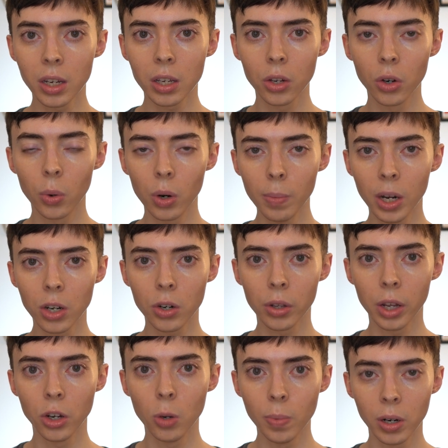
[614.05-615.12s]
So you wanna make sure
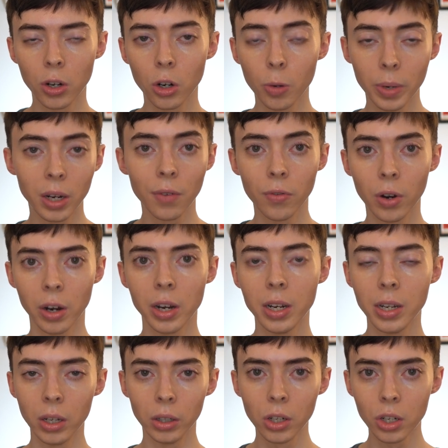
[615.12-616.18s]
that you're being very
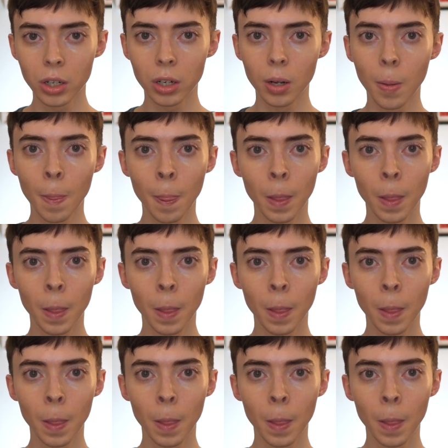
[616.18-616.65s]
diligent